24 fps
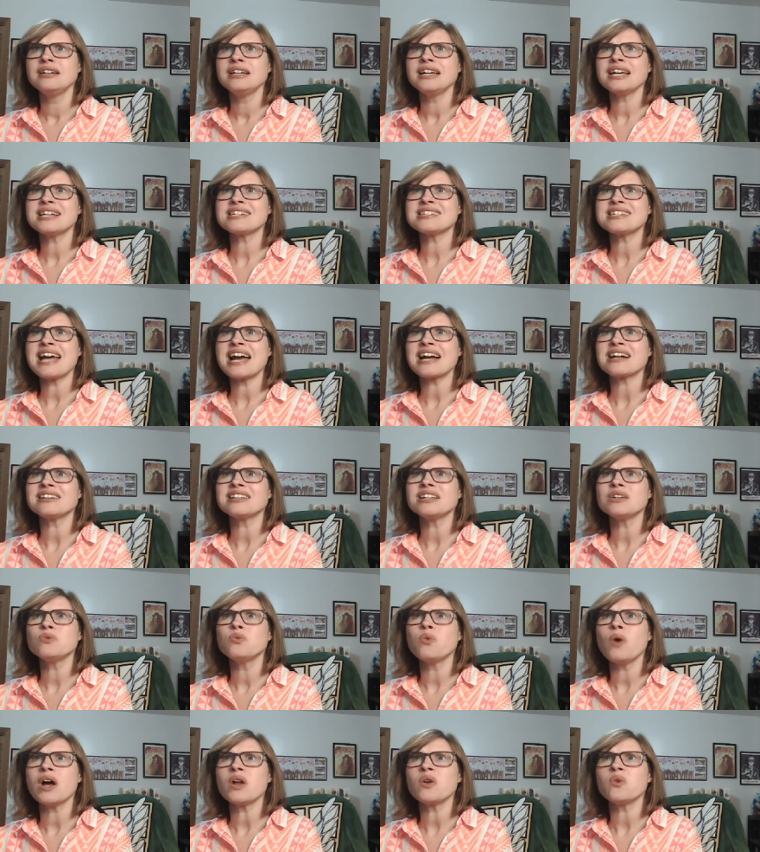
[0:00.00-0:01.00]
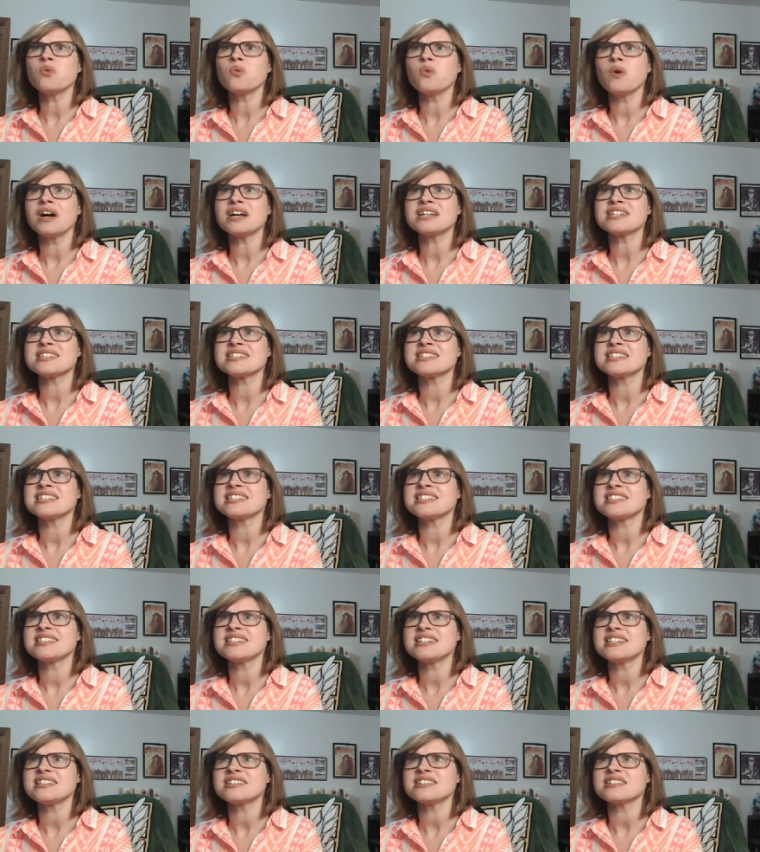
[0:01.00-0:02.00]
Exactly what was the
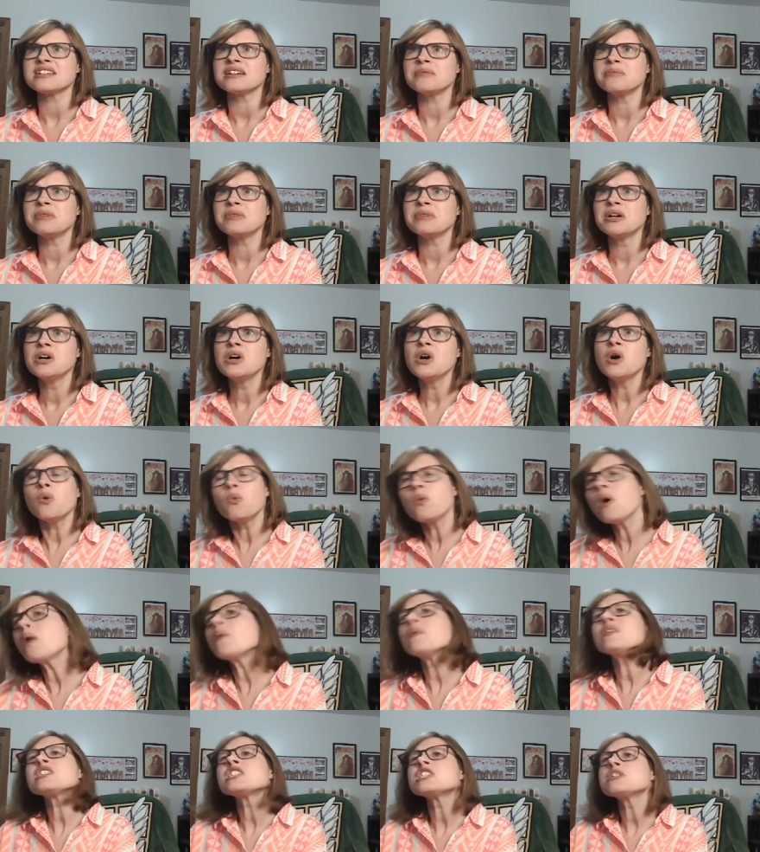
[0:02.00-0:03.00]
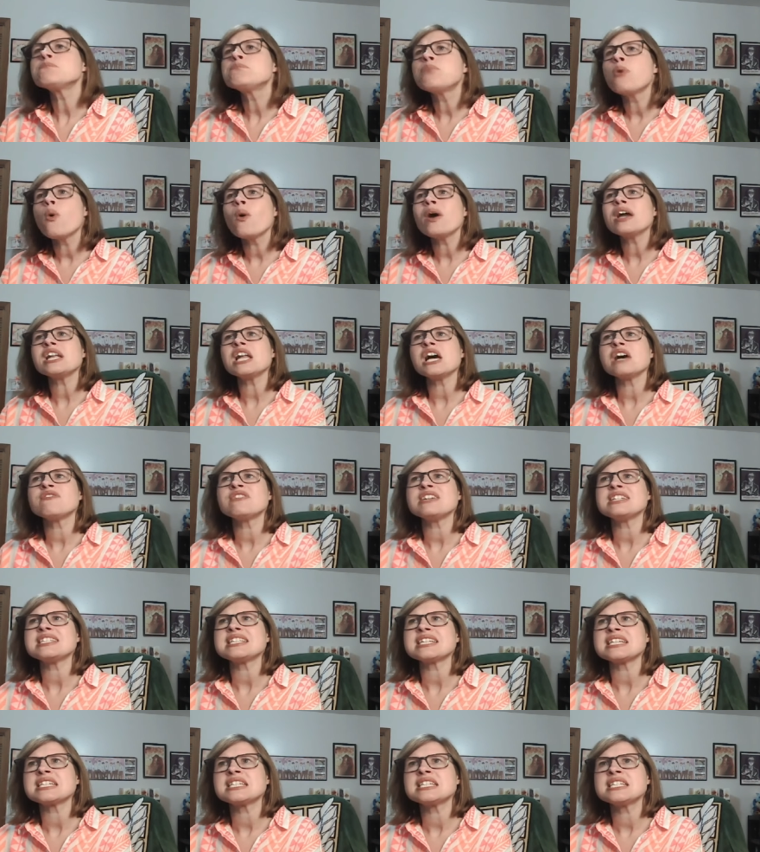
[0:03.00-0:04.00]
system? What was the point of
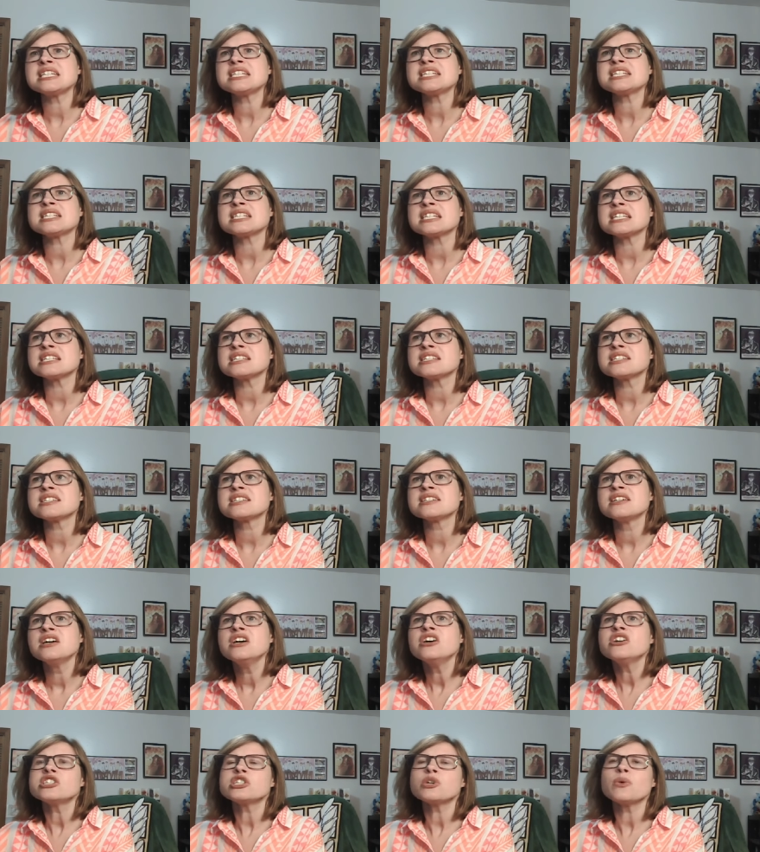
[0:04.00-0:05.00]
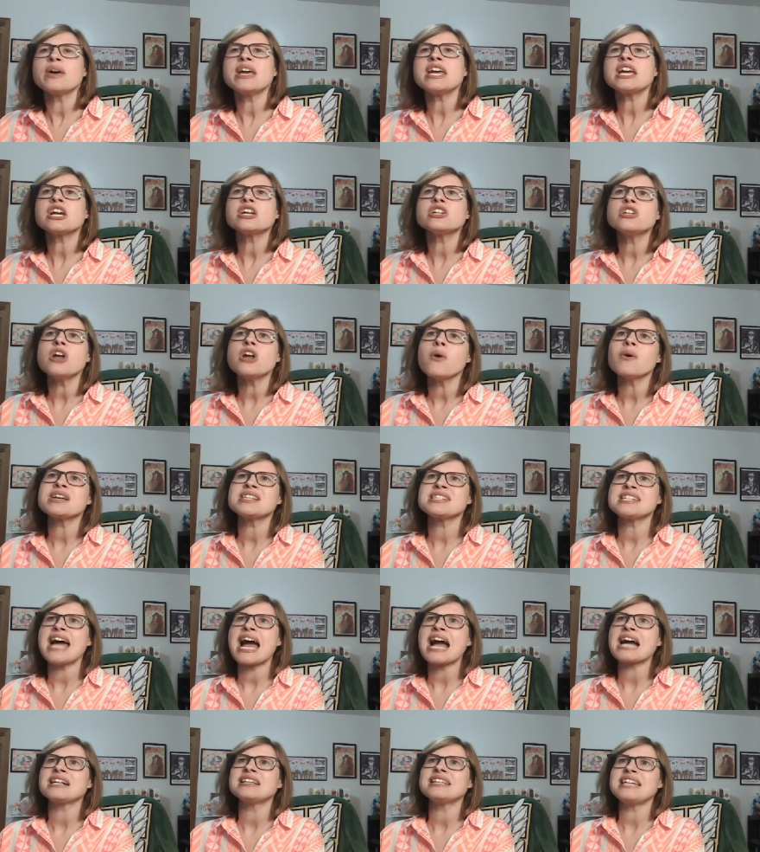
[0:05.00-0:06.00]
its existence? So he could know
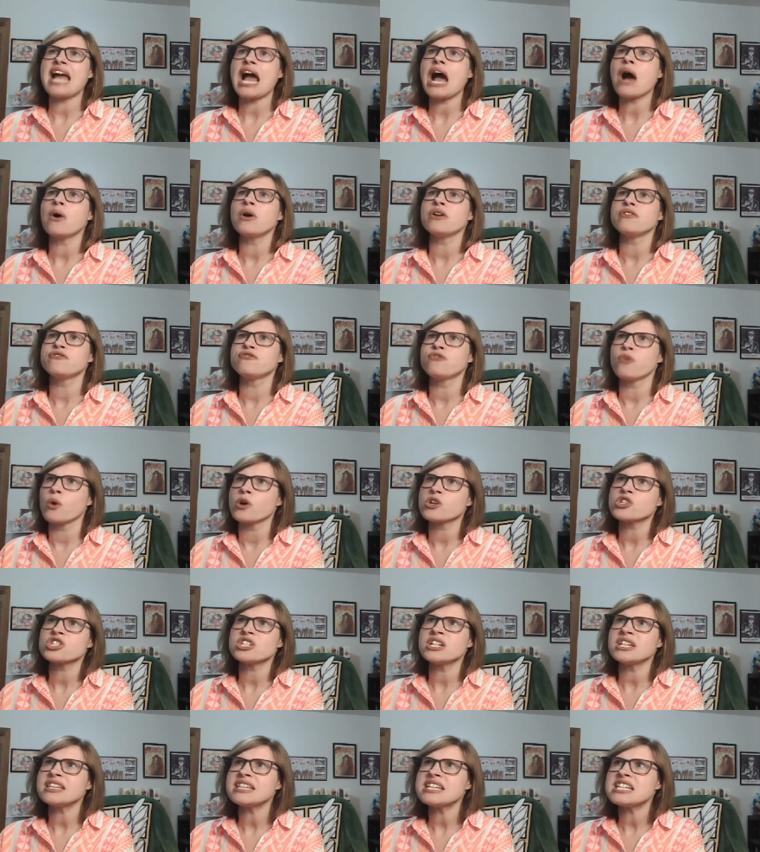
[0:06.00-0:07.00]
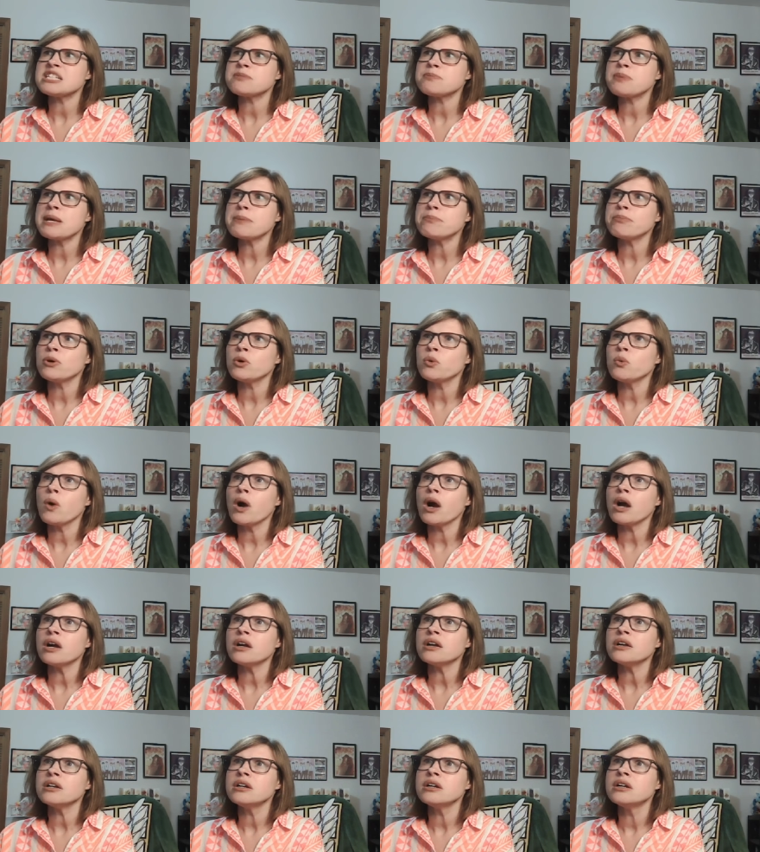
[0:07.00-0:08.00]
exactly how unfortunate these people
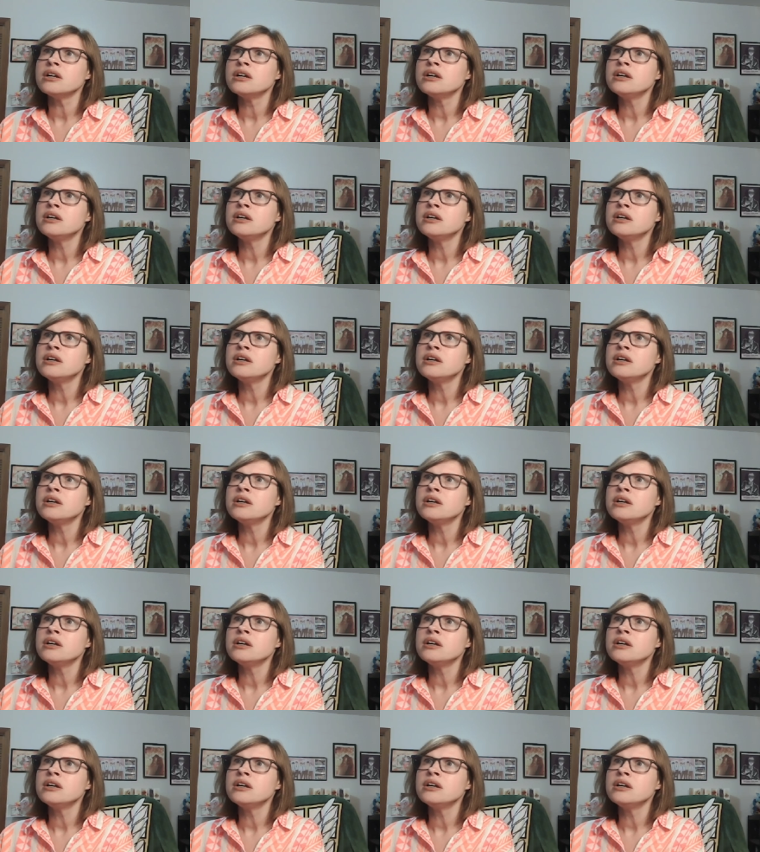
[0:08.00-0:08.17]
were?